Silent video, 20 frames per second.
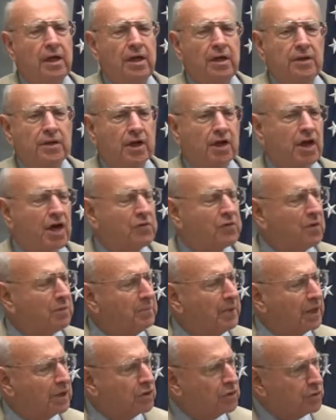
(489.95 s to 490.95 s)
in the
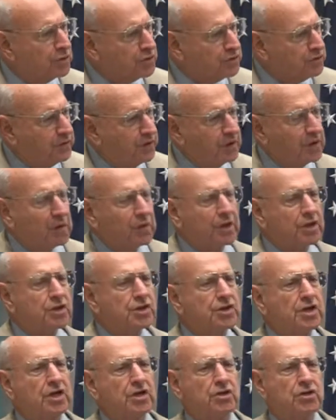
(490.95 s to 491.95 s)
governmental sphere,
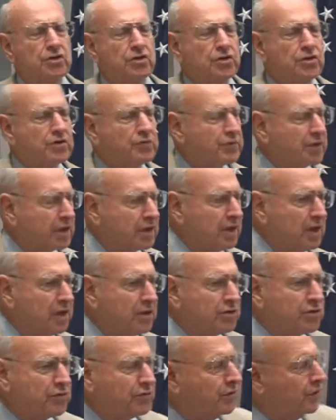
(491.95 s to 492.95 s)
extensions of the
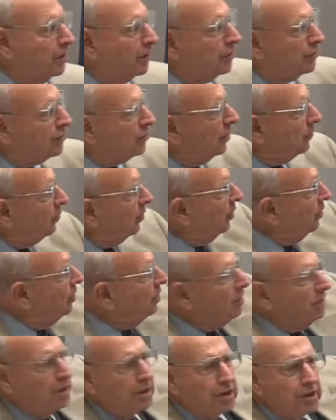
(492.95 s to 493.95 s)
kinds of things that we're
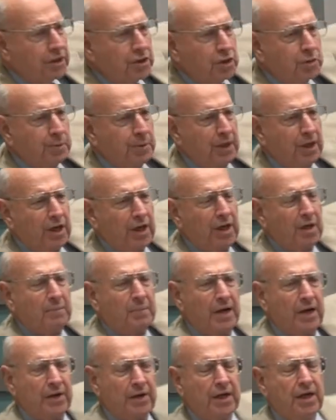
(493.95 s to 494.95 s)
speaking
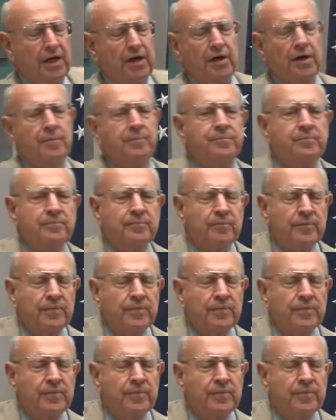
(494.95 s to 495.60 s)
about here.